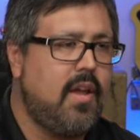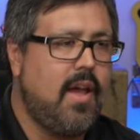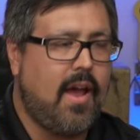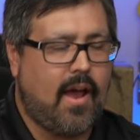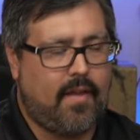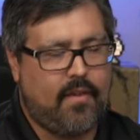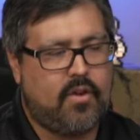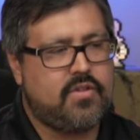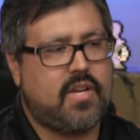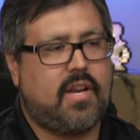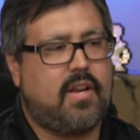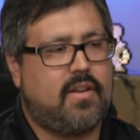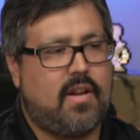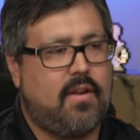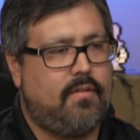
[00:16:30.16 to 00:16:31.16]
and those are going to
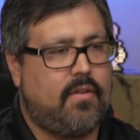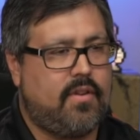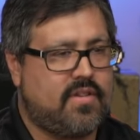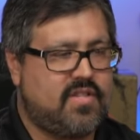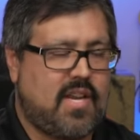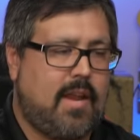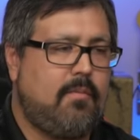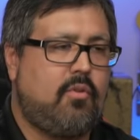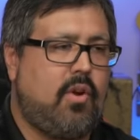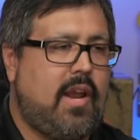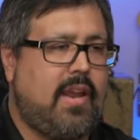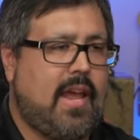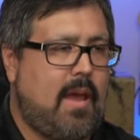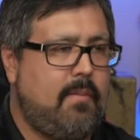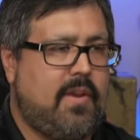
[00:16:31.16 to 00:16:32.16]
deliver the same great
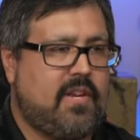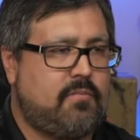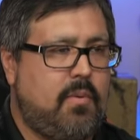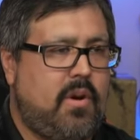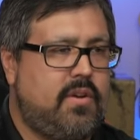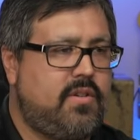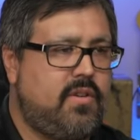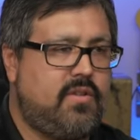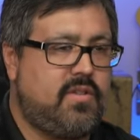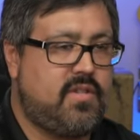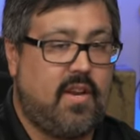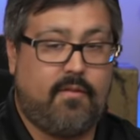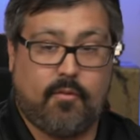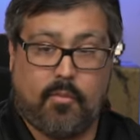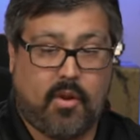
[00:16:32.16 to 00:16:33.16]
gaming experience you see
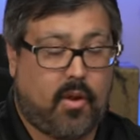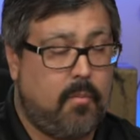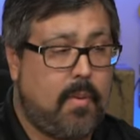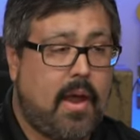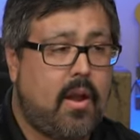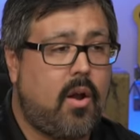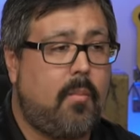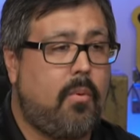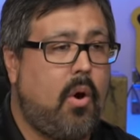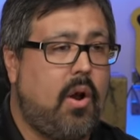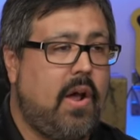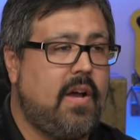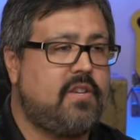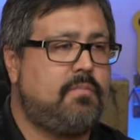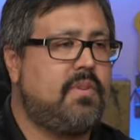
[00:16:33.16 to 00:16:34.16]
from the competitor
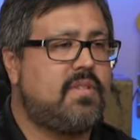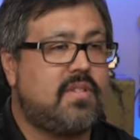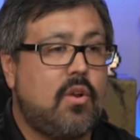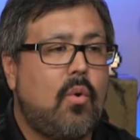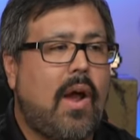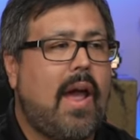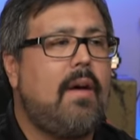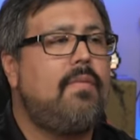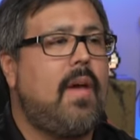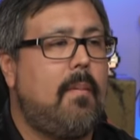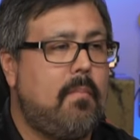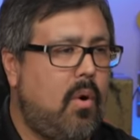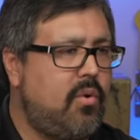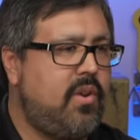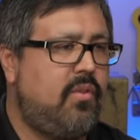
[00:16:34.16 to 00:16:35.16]
products, but still have that
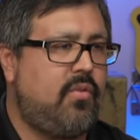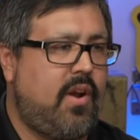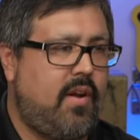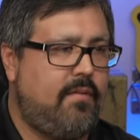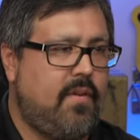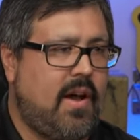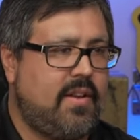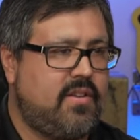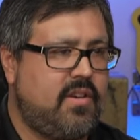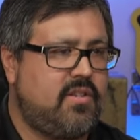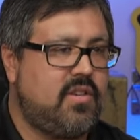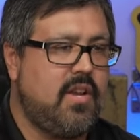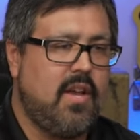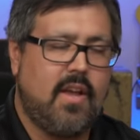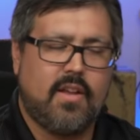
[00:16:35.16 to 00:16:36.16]
multi-thread advantage.
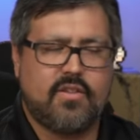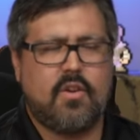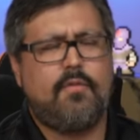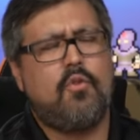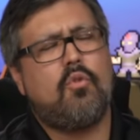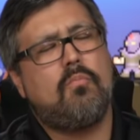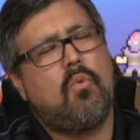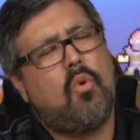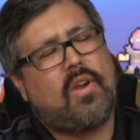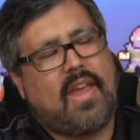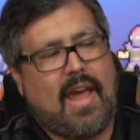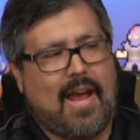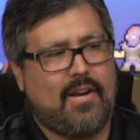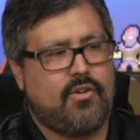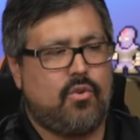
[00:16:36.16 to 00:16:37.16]
So if you're more
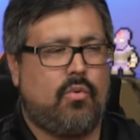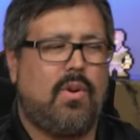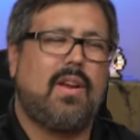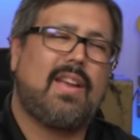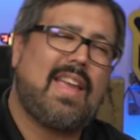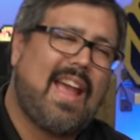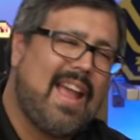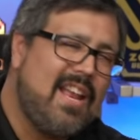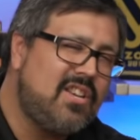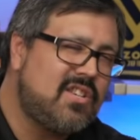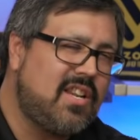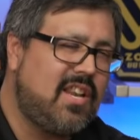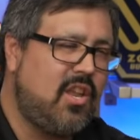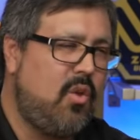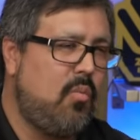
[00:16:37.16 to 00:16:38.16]
casual,
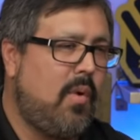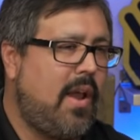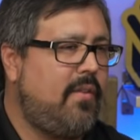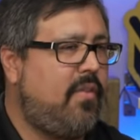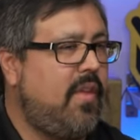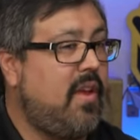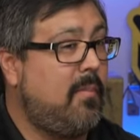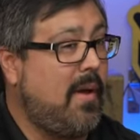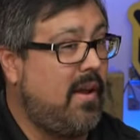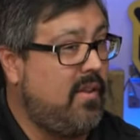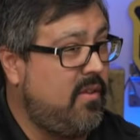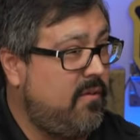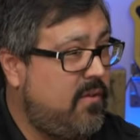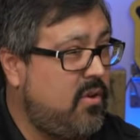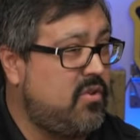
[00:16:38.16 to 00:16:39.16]
occasionally you might think about in the
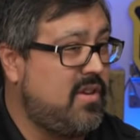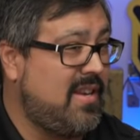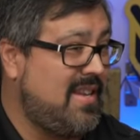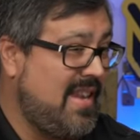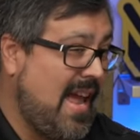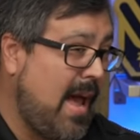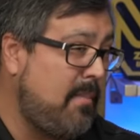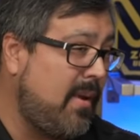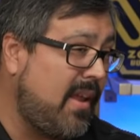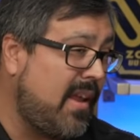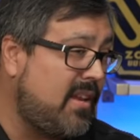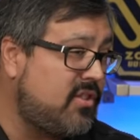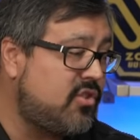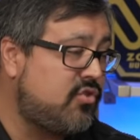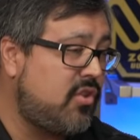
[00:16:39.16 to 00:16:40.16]
future dabbling
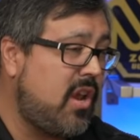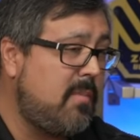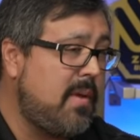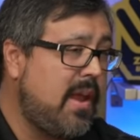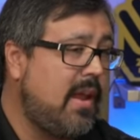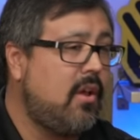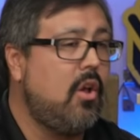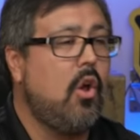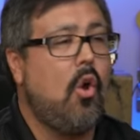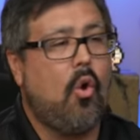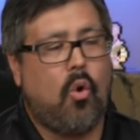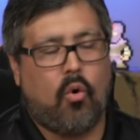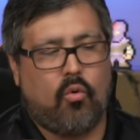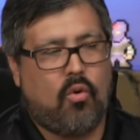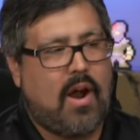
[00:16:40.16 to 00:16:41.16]
in streaming,
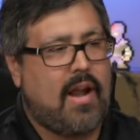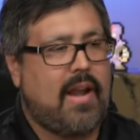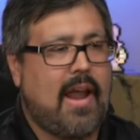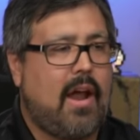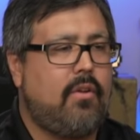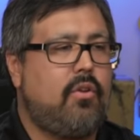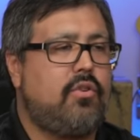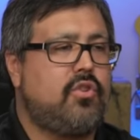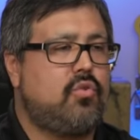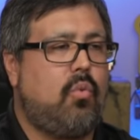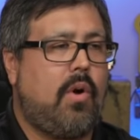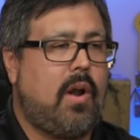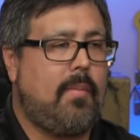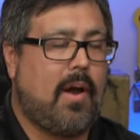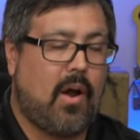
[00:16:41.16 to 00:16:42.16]
or right now you're just
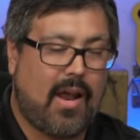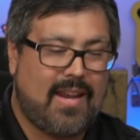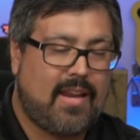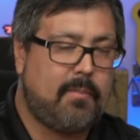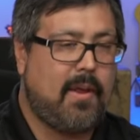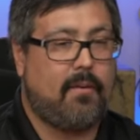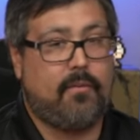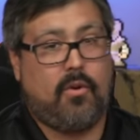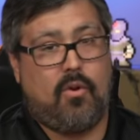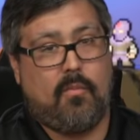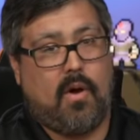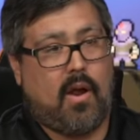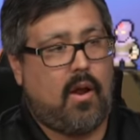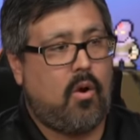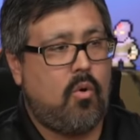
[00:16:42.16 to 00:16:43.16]
worried about, I need to be able to do
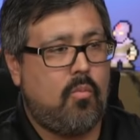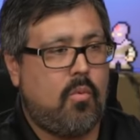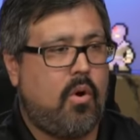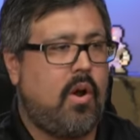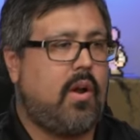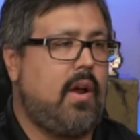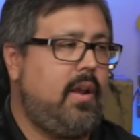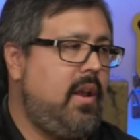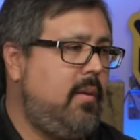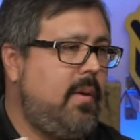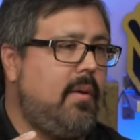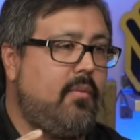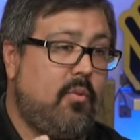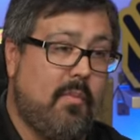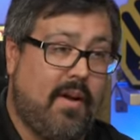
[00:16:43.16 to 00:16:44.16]
my homework, I need to be able to do my